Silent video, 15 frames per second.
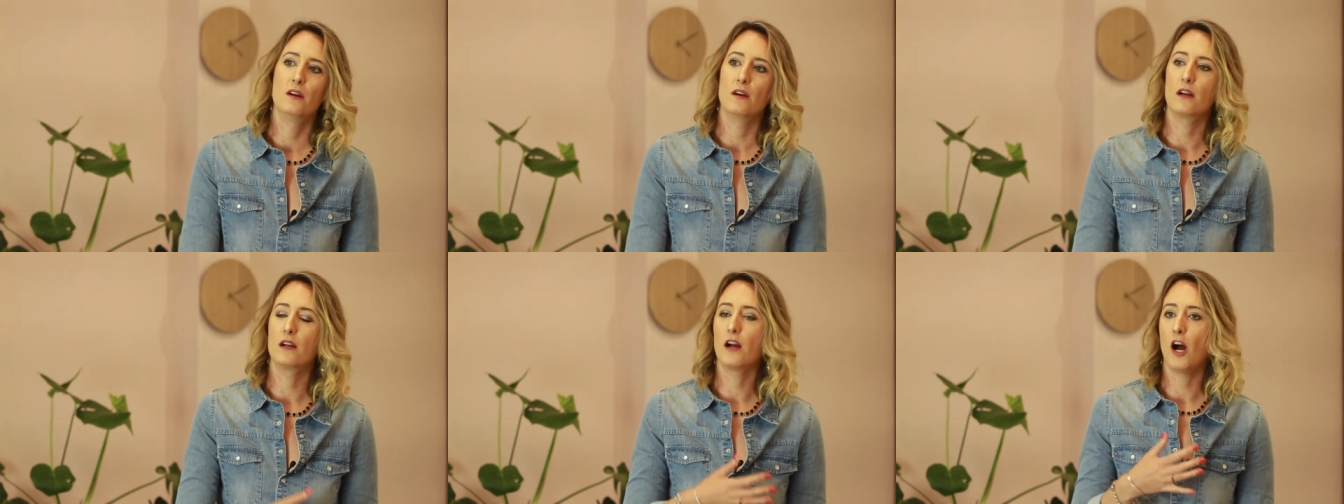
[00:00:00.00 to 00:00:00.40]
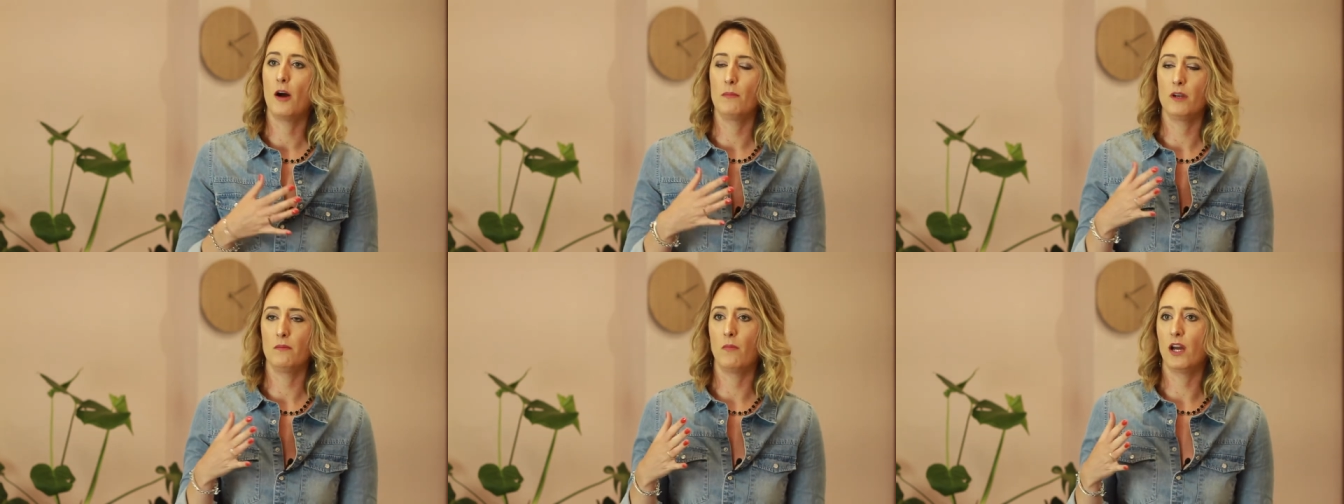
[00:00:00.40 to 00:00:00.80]
a
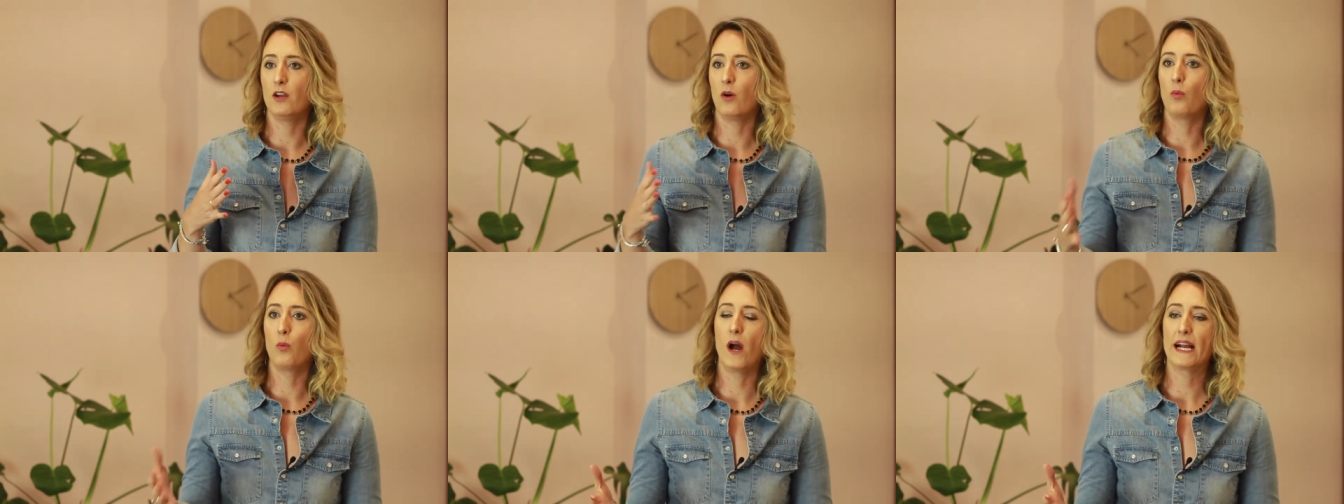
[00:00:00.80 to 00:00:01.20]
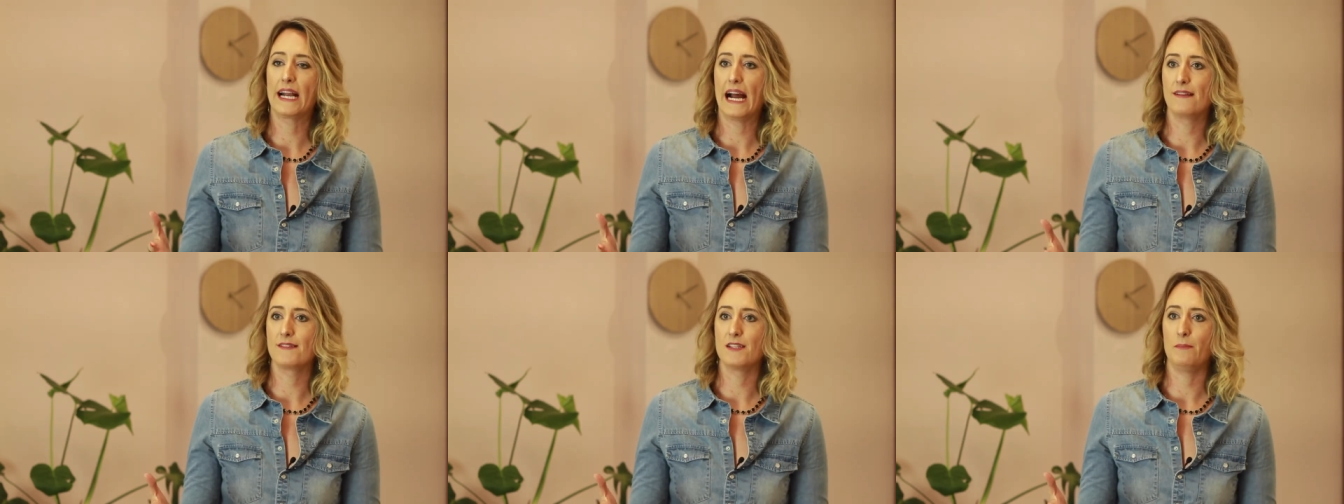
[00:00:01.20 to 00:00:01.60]
garment might not work
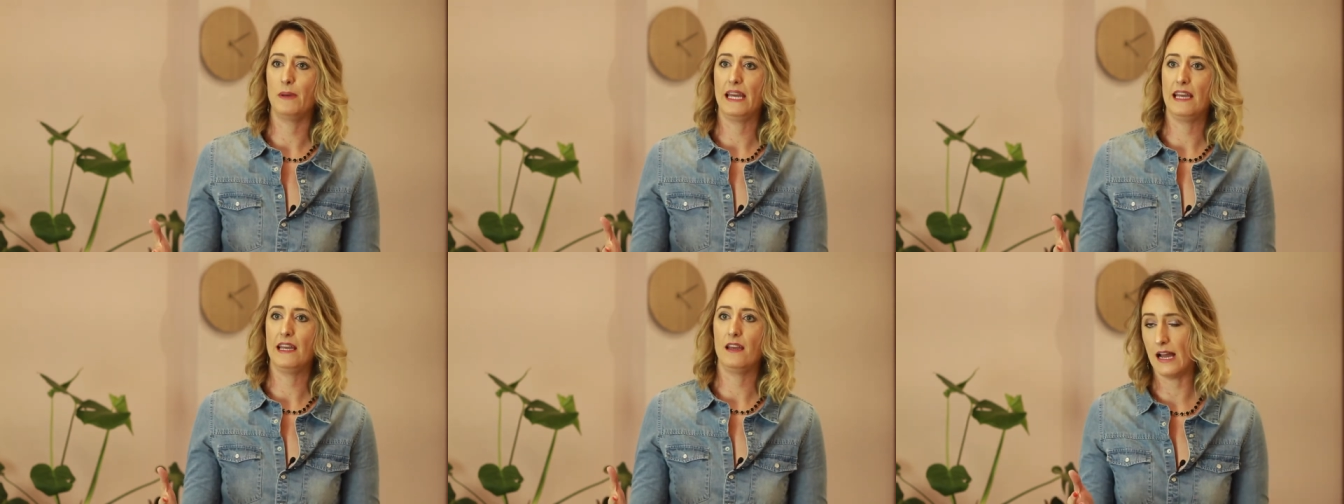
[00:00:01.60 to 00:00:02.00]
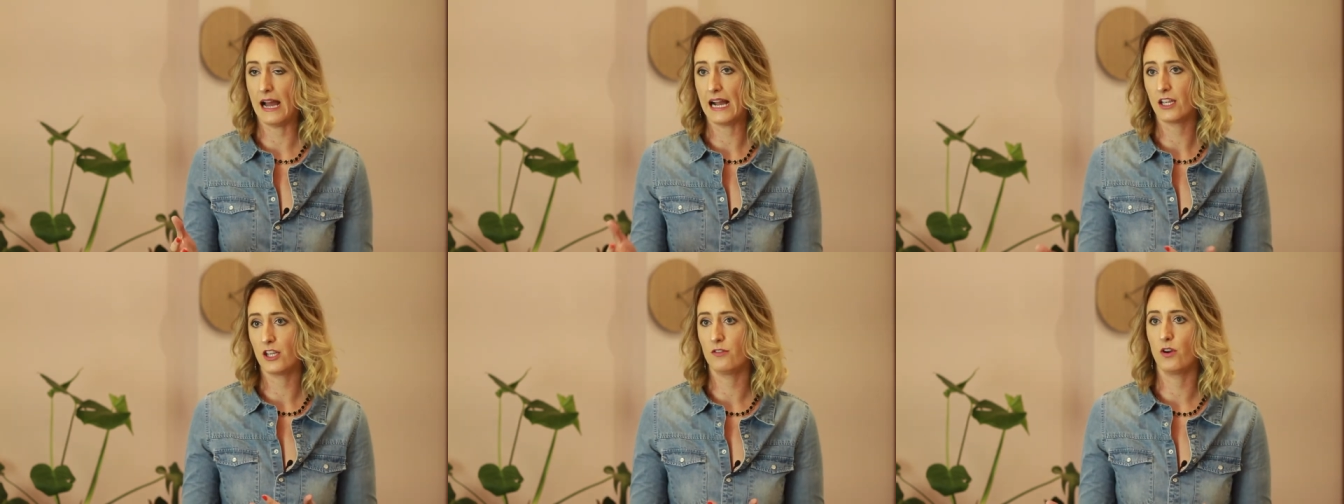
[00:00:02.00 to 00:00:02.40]
out to be
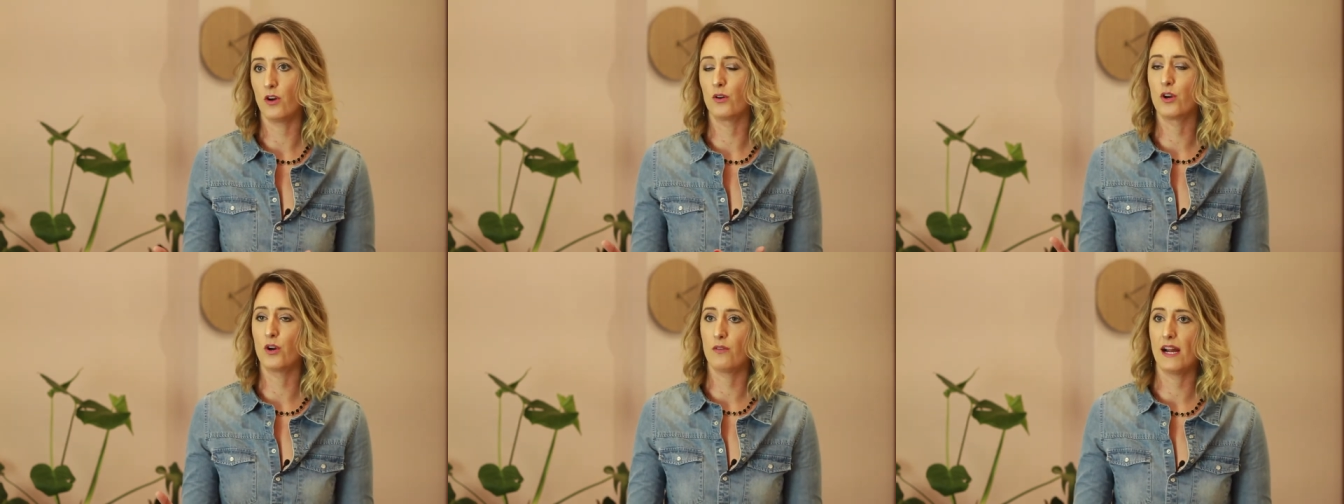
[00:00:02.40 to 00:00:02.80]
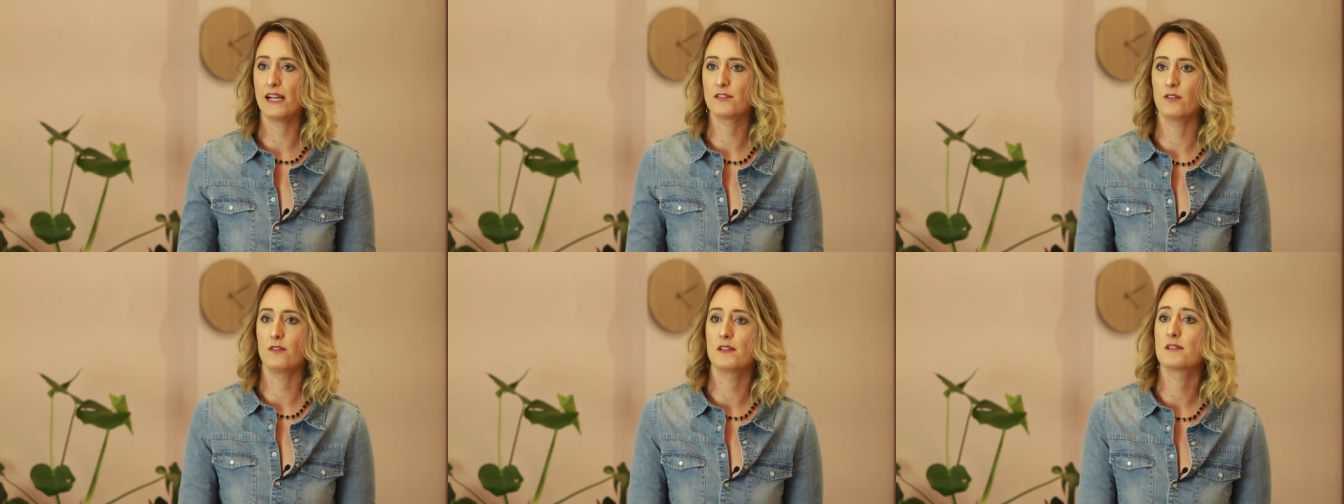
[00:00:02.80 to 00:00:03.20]
accurate or
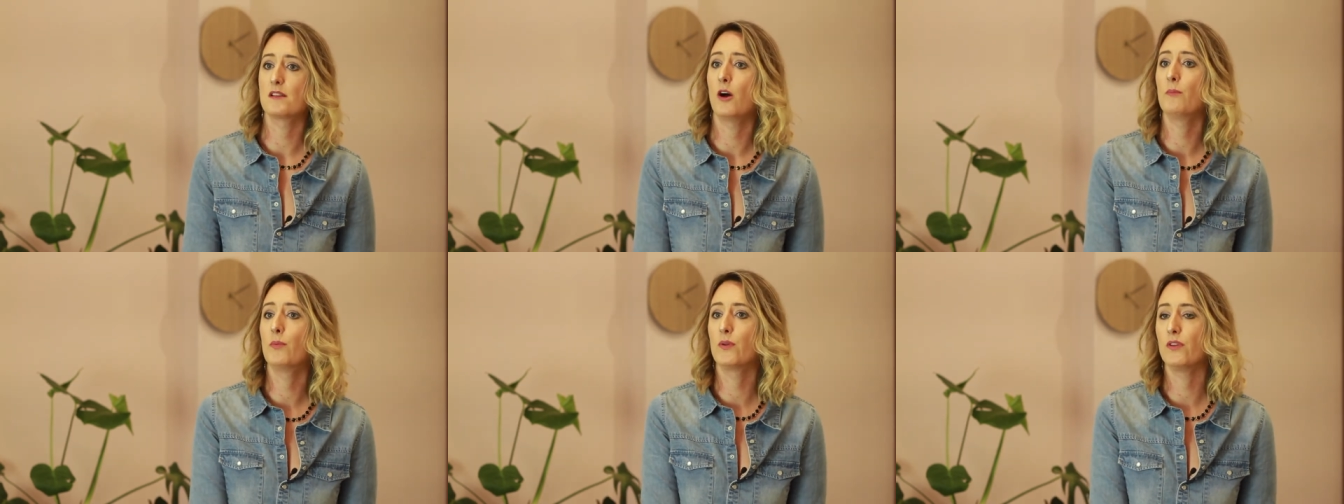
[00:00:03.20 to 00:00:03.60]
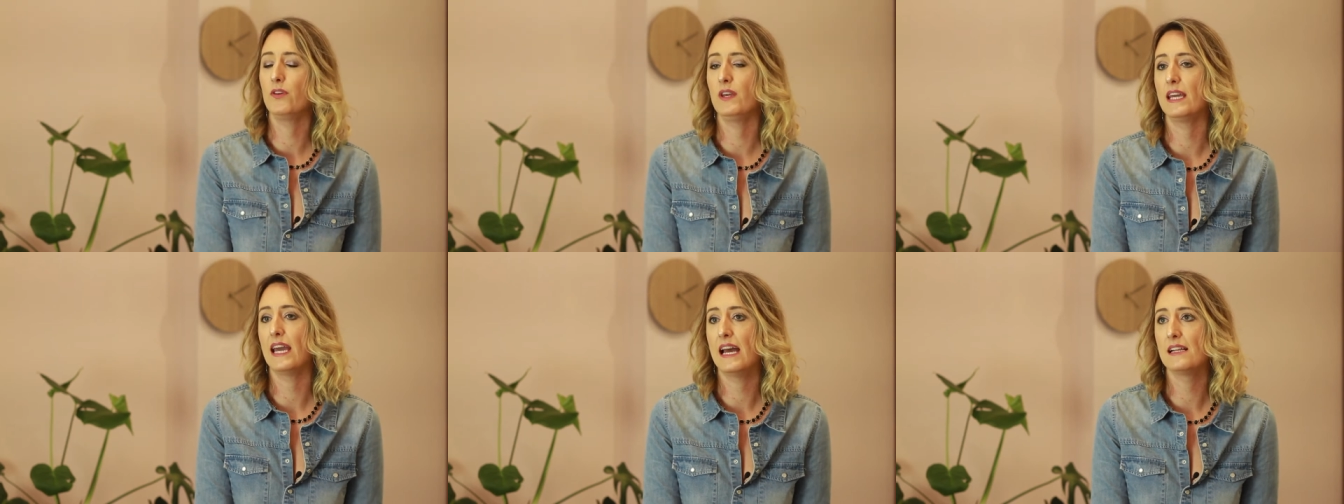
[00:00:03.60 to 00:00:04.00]
correct on the sample that
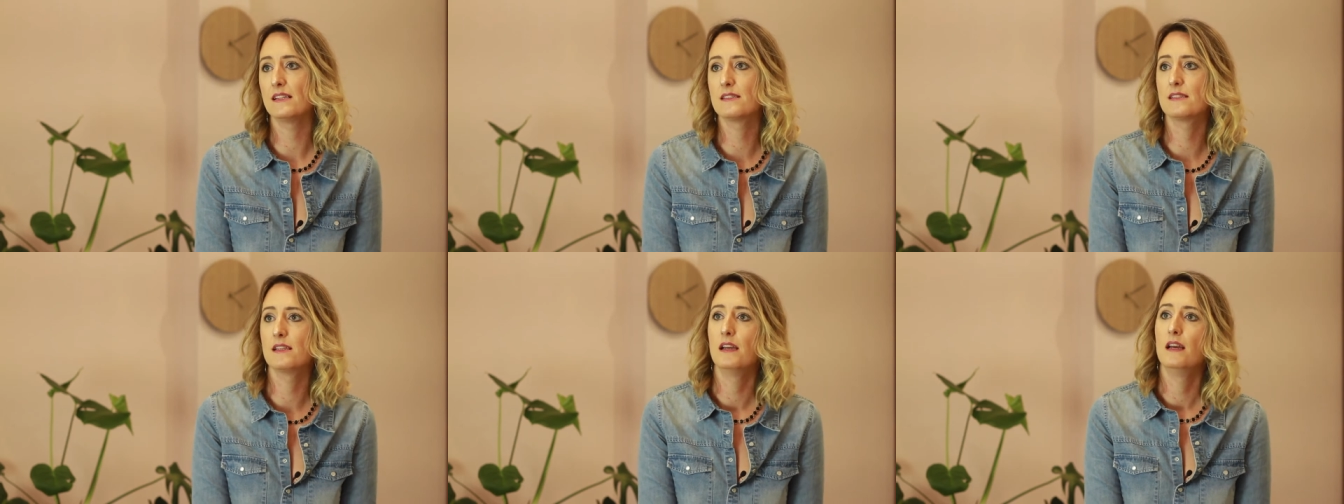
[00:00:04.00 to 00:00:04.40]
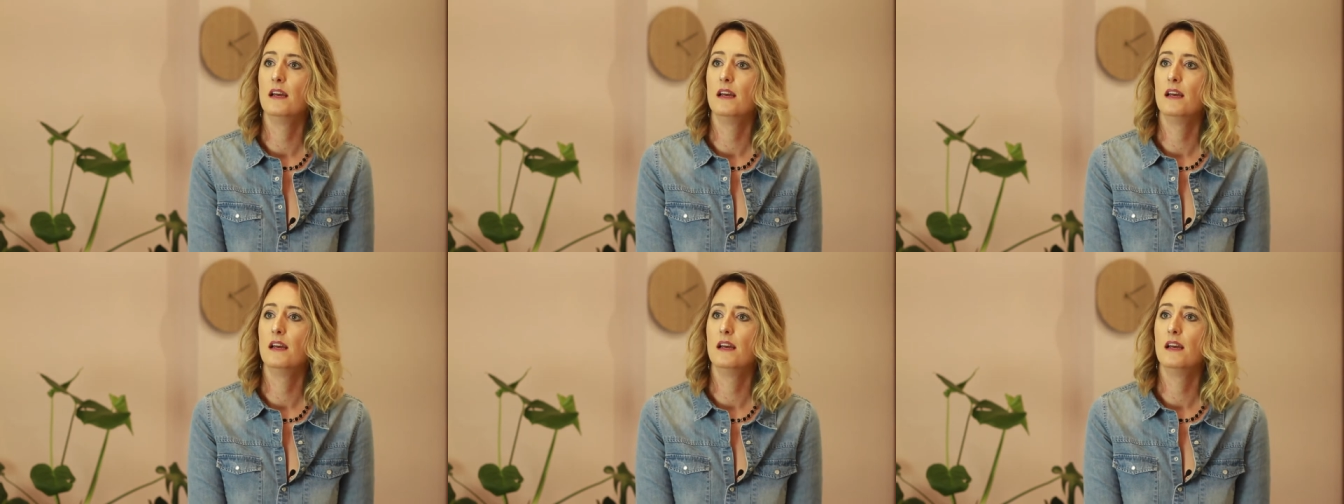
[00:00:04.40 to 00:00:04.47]
you get,